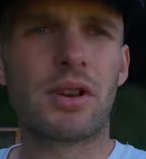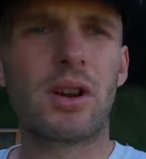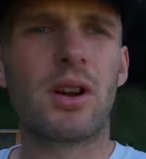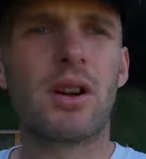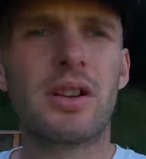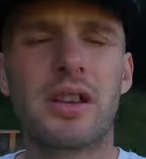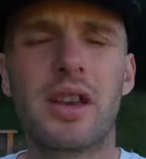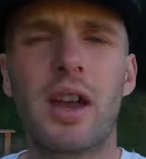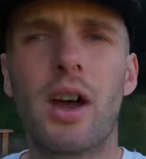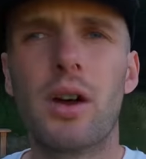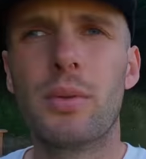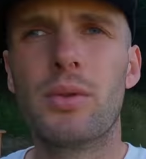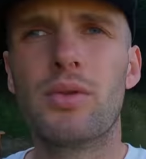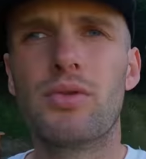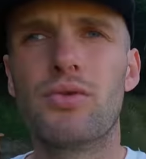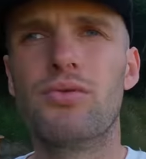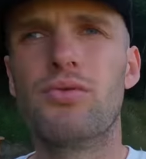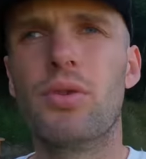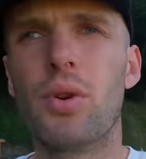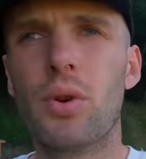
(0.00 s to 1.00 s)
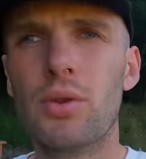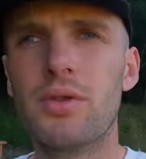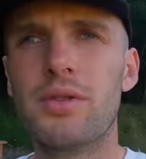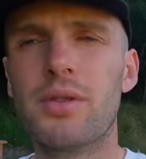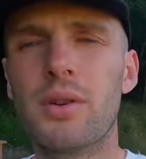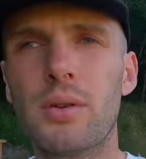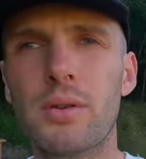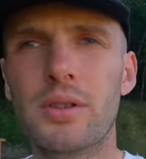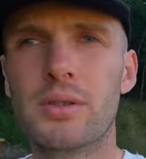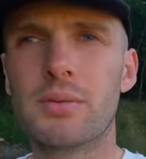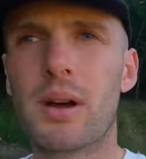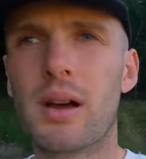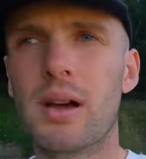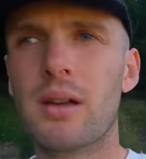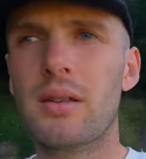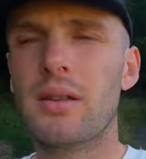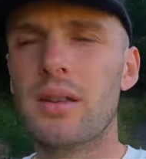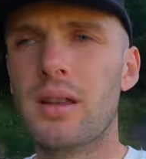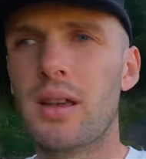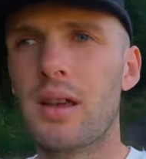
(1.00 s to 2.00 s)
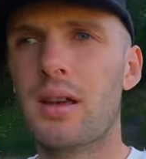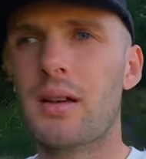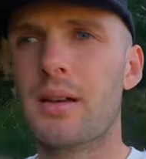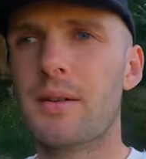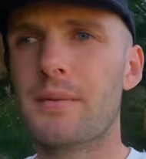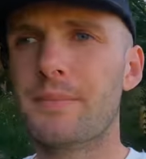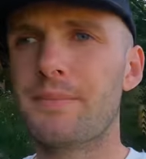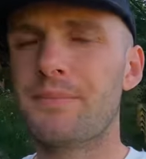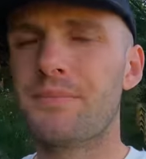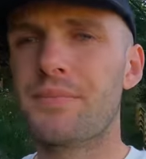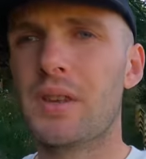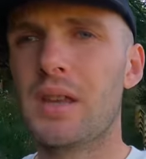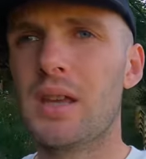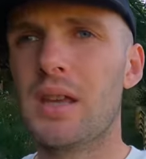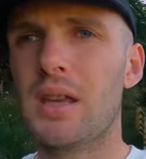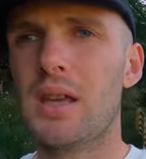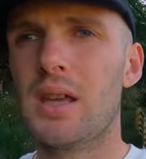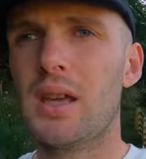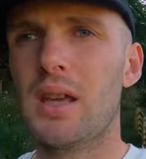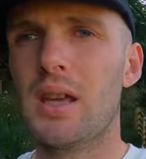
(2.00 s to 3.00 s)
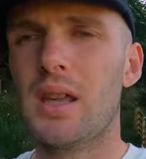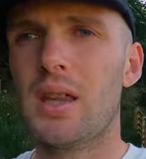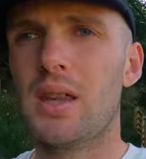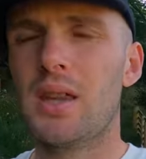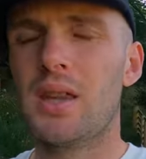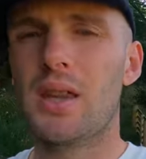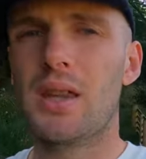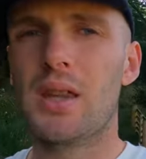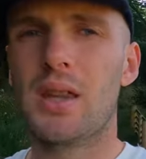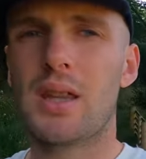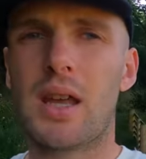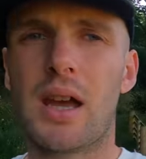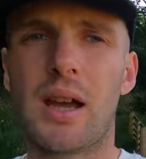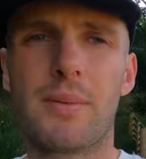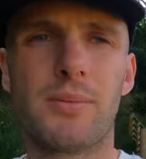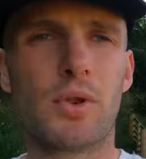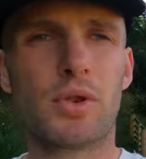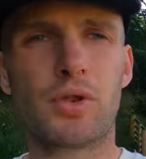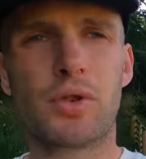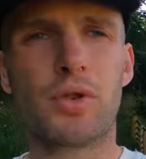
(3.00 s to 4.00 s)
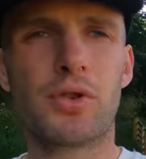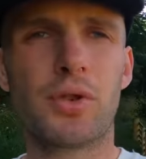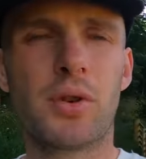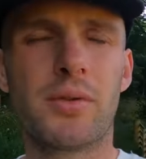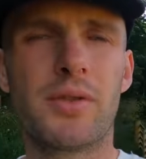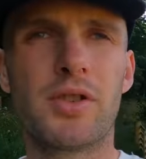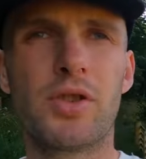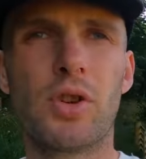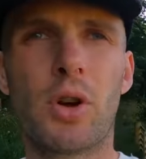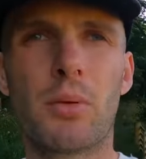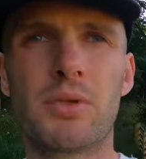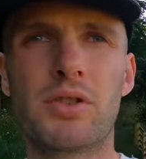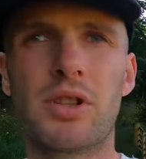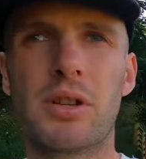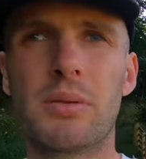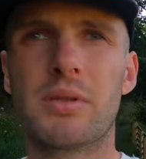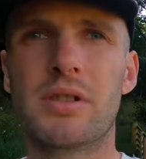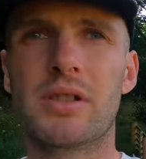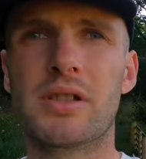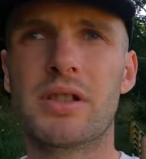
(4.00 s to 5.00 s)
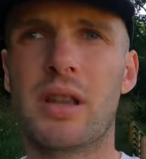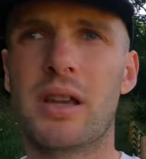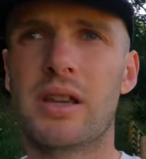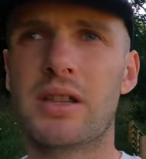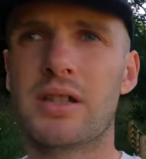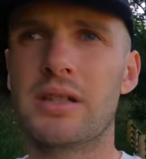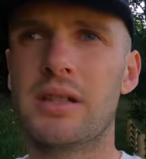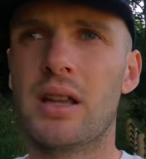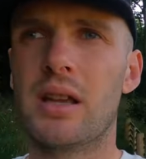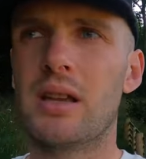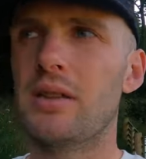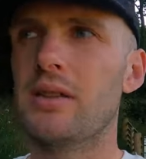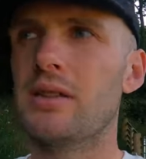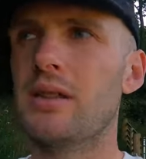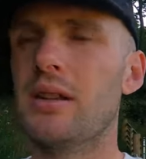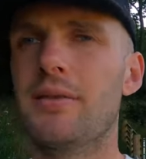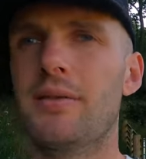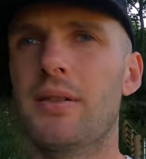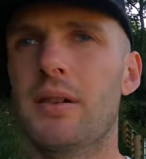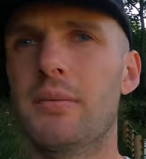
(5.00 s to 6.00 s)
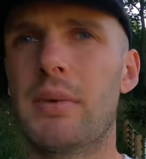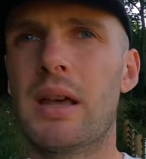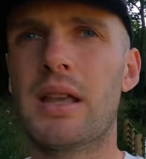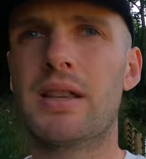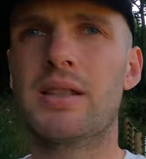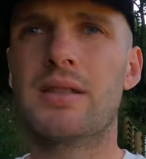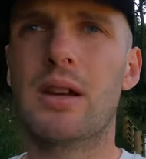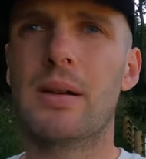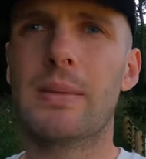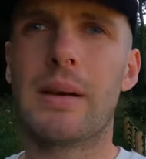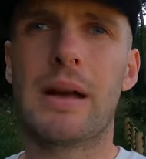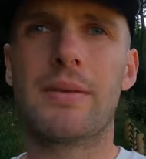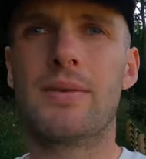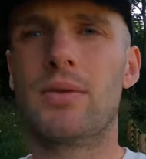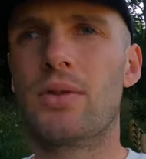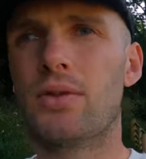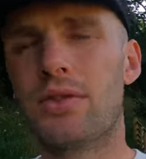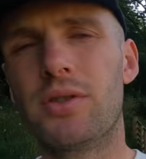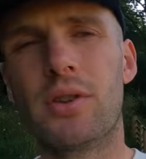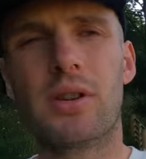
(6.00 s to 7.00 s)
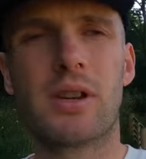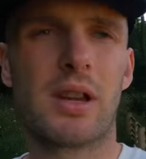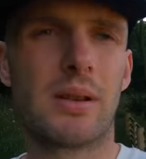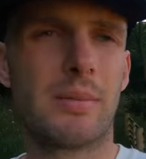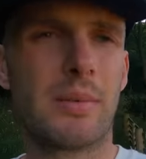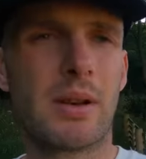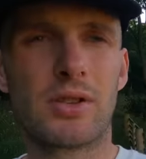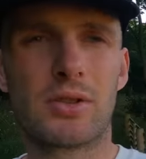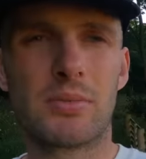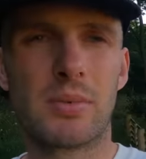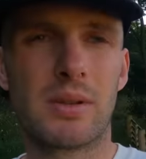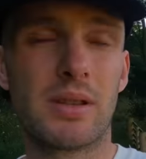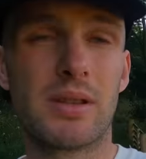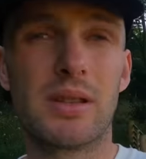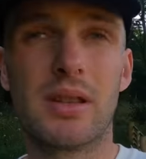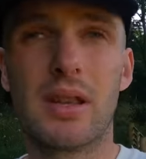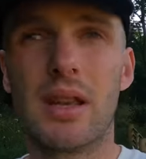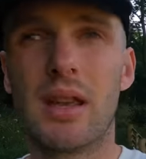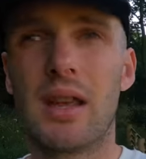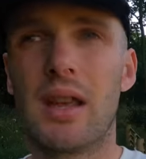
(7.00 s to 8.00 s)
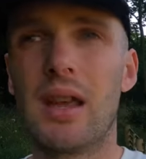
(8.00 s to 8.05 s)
Regarding how it rode though as well, I'm not too sure if the geometry was like slightly different, messed up. I've not done any measurements.